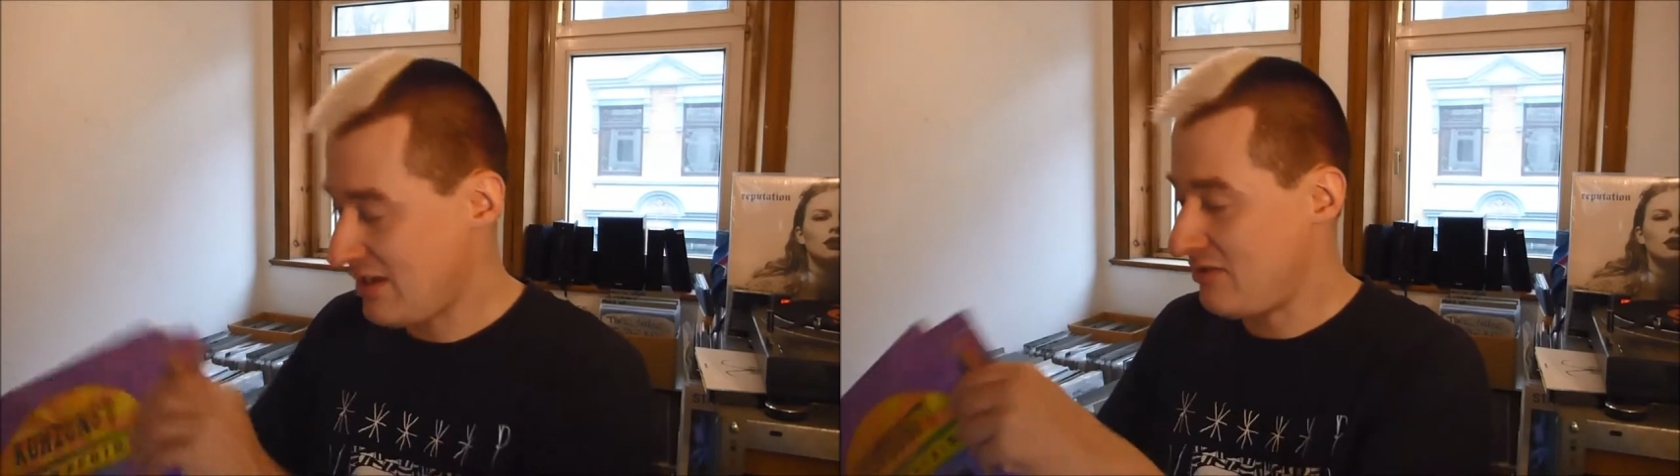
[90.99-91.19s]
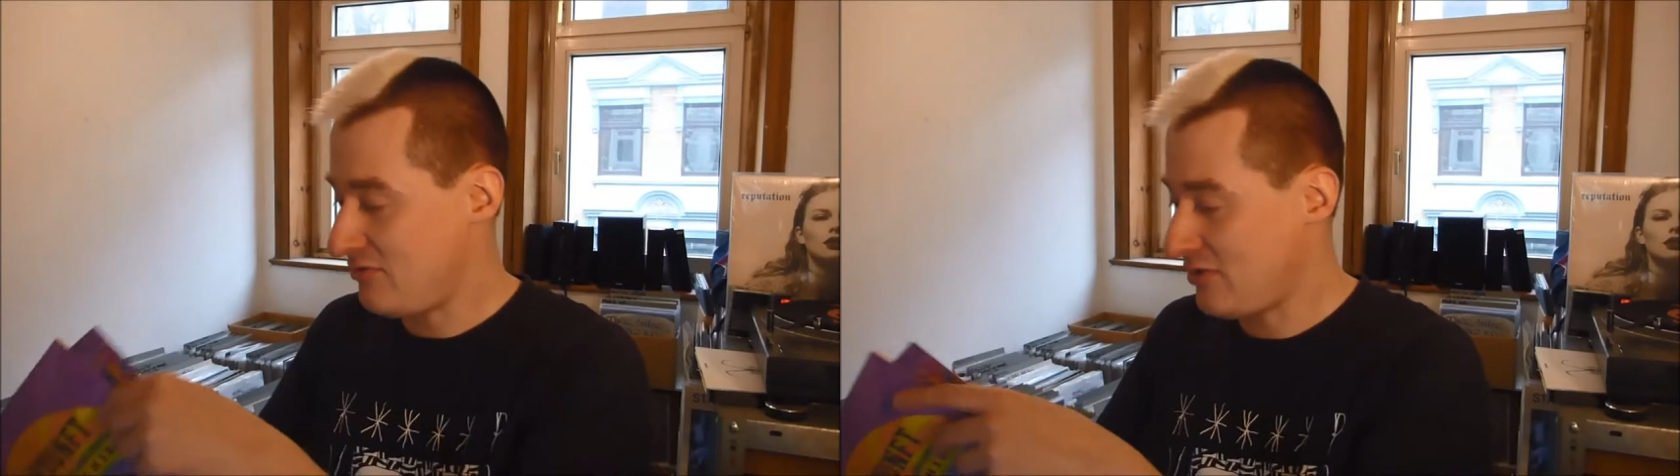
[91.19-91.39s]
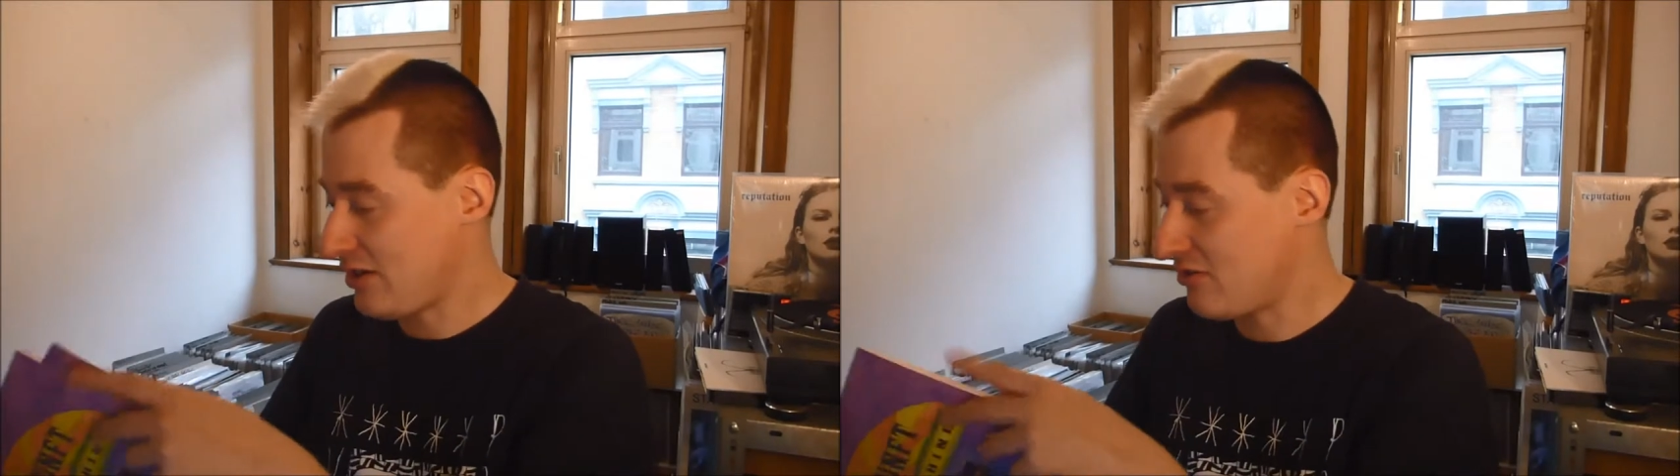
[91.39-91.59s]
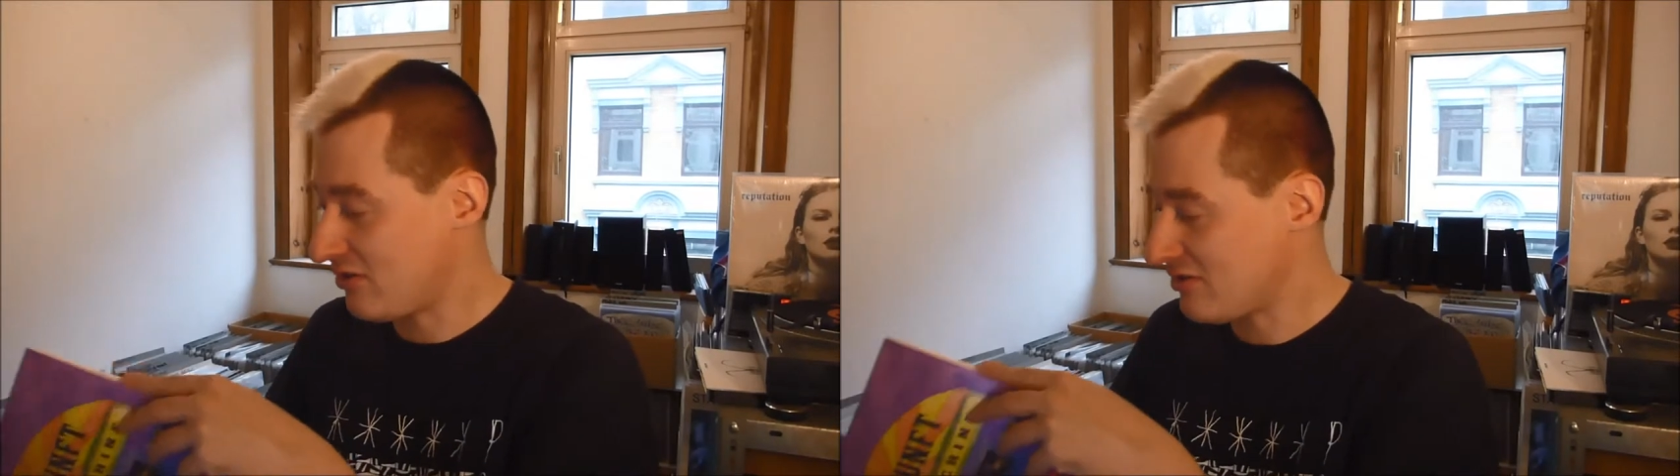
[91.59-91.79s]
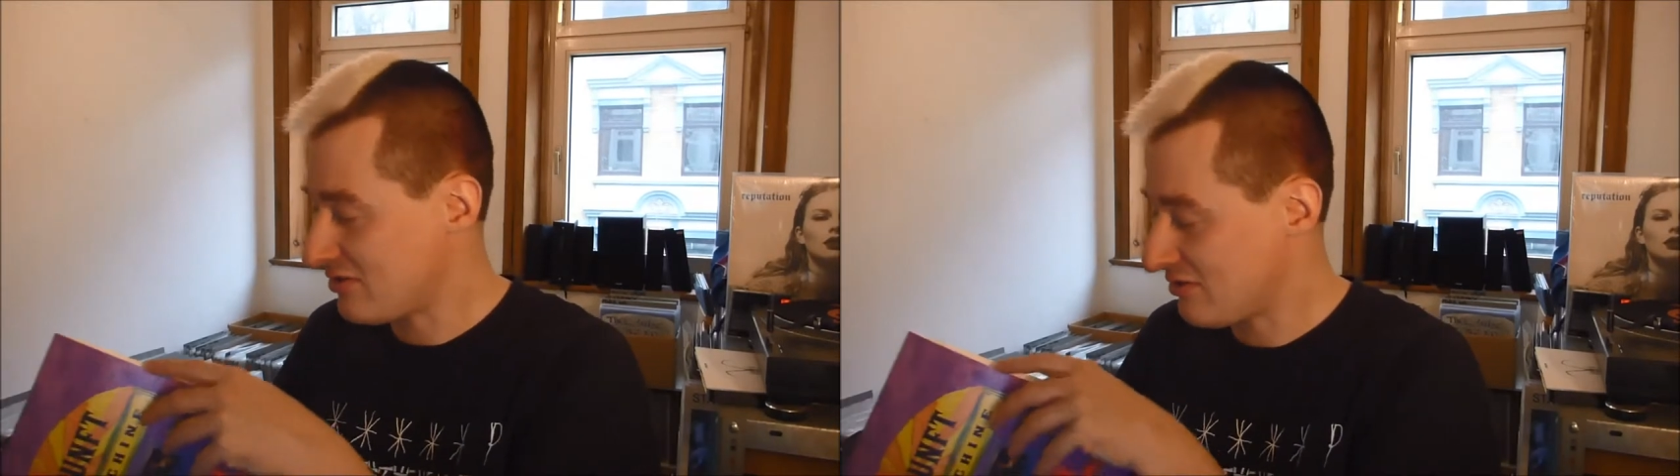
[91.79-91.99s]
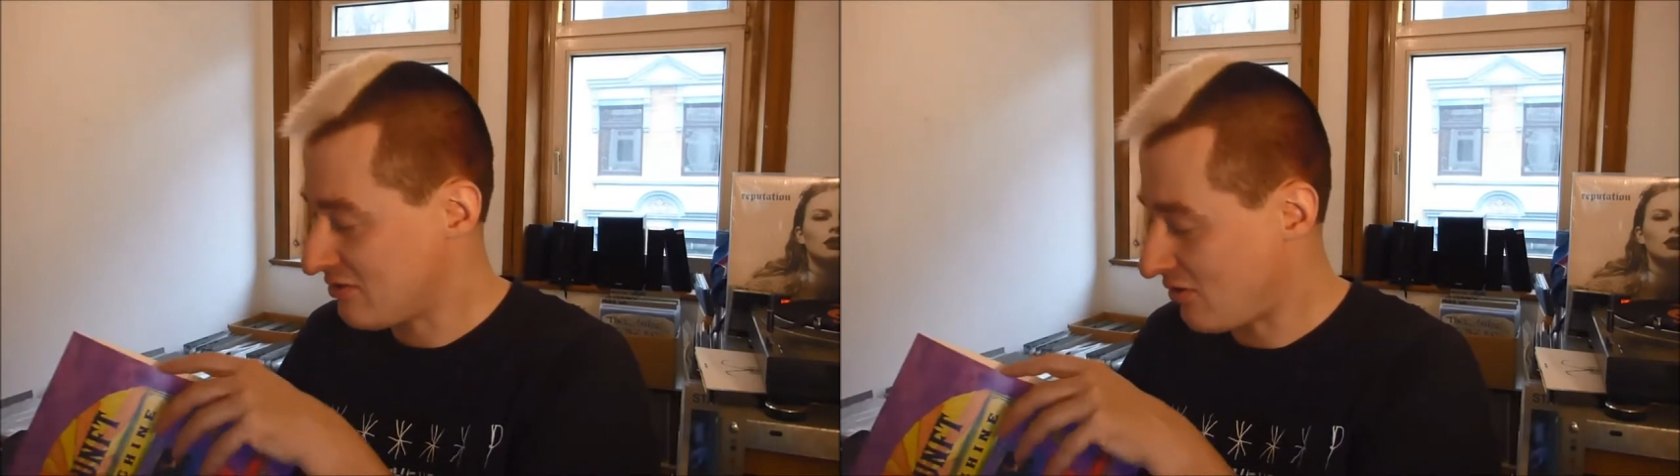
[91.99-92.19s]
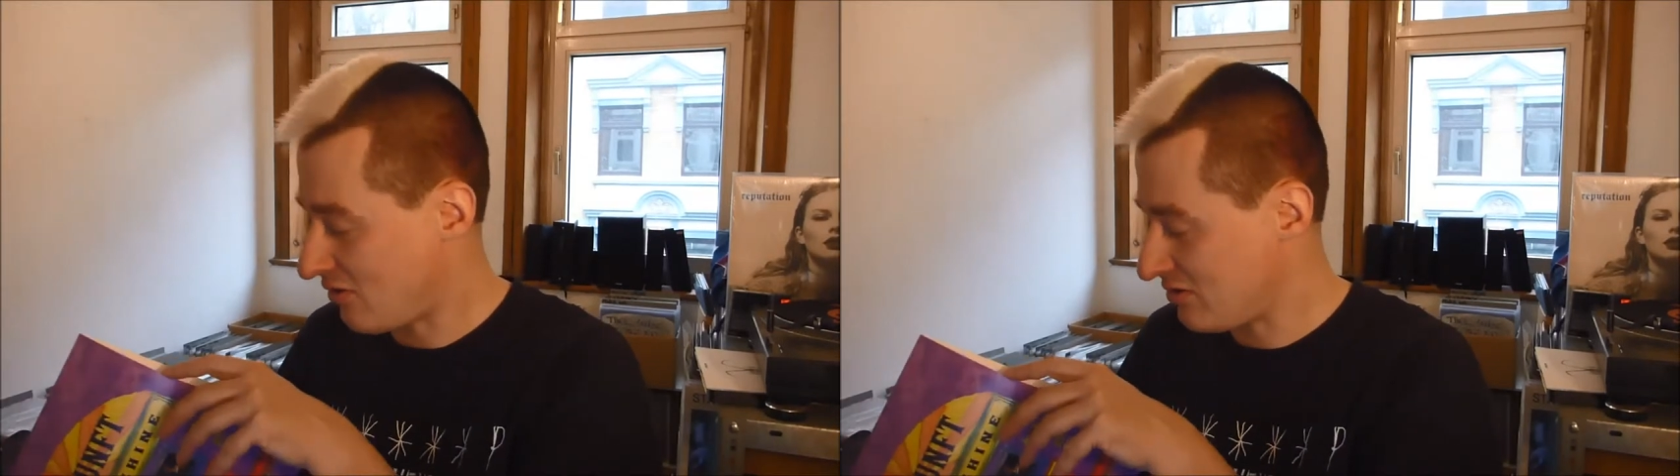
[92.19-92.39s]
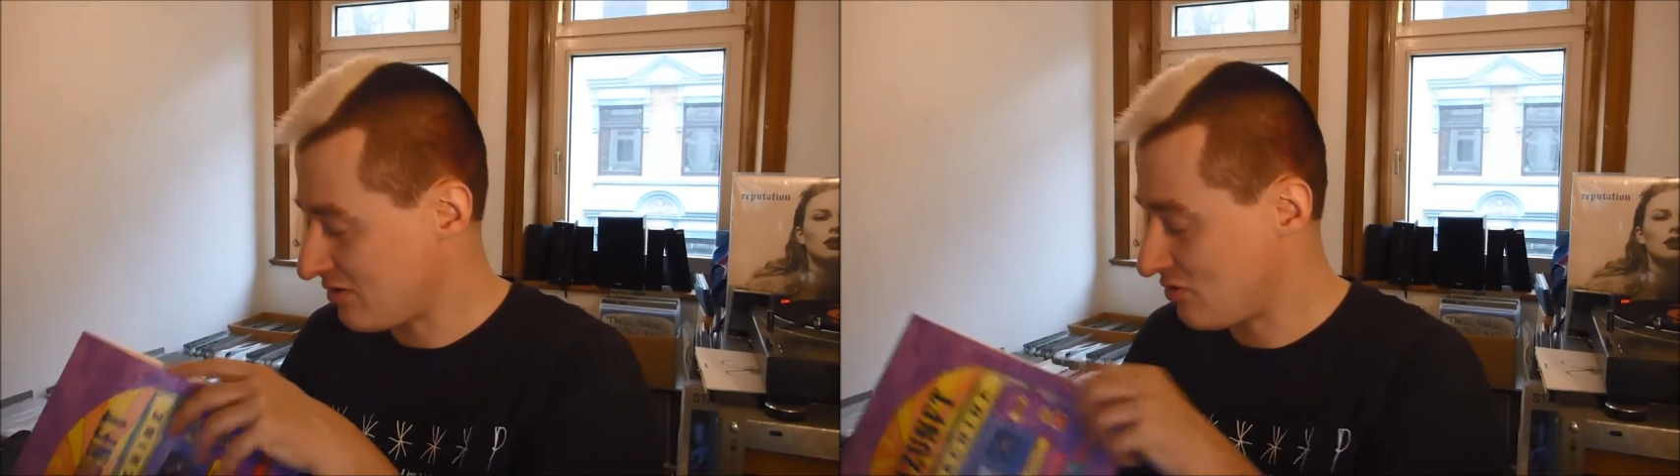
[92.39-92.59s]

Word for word: a record called